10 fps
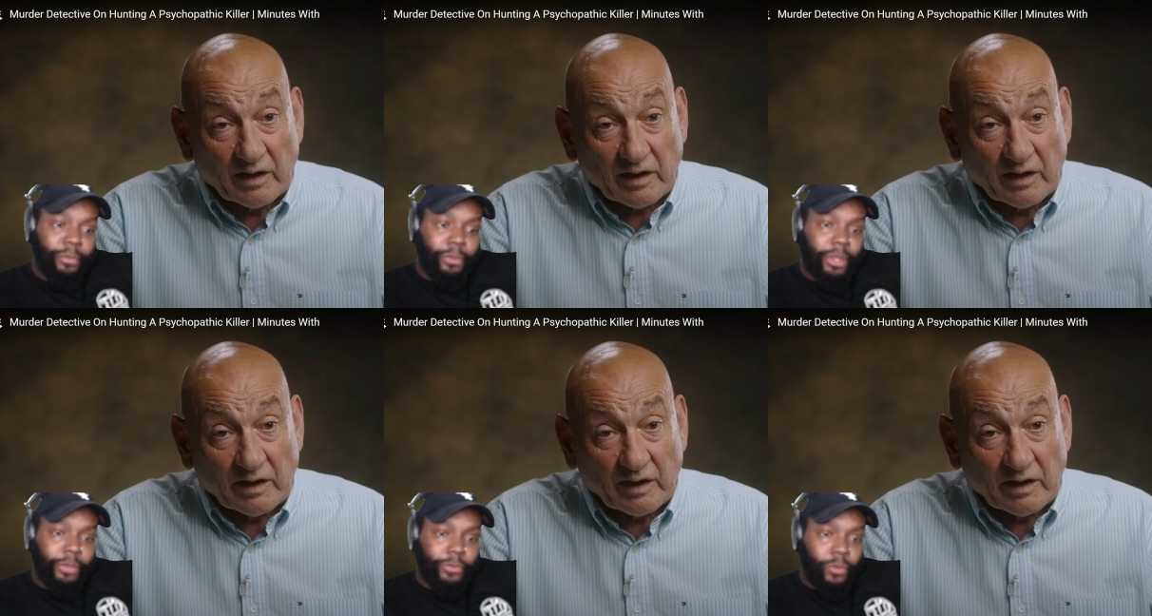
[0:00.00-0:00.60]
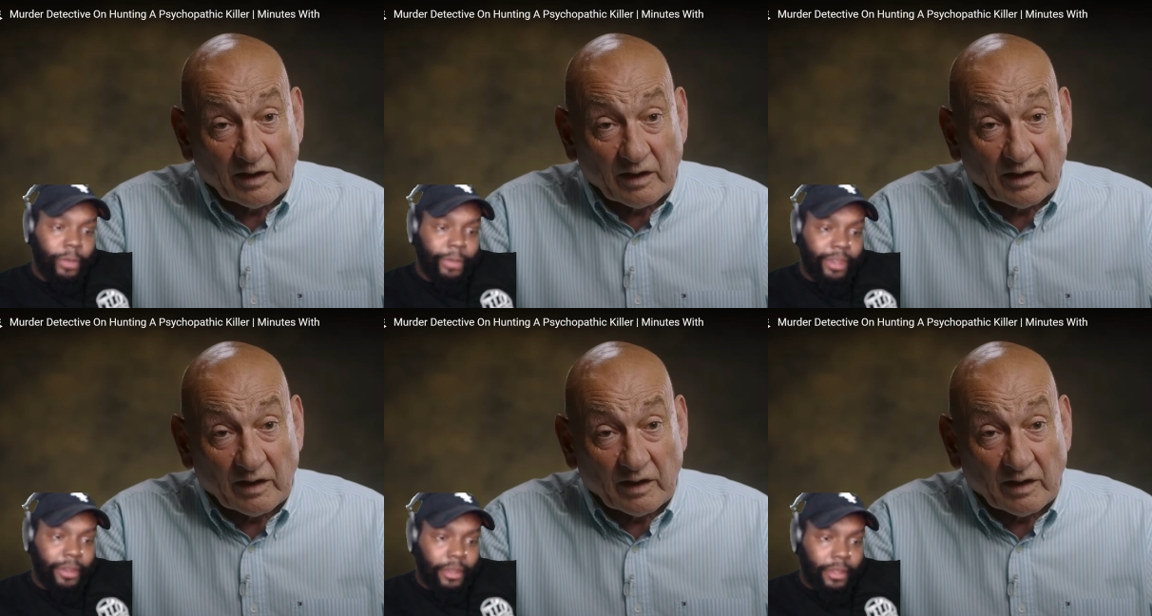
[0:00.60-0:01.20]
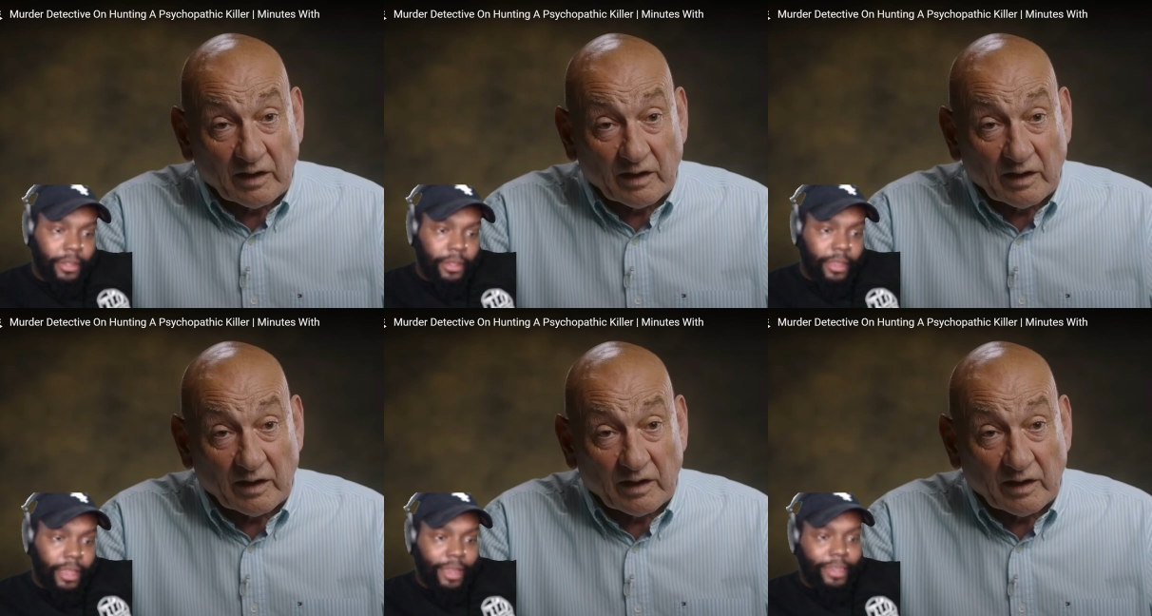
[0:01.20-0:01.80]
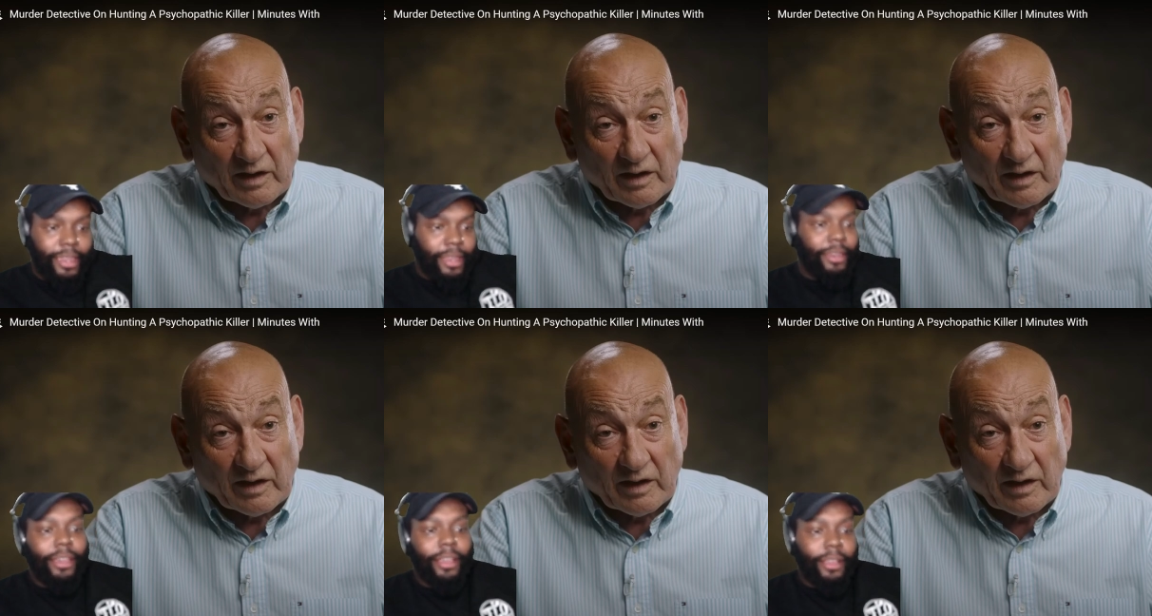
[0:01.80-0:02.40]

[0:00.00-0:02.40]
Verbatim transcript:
Speaker 1: pe- women and then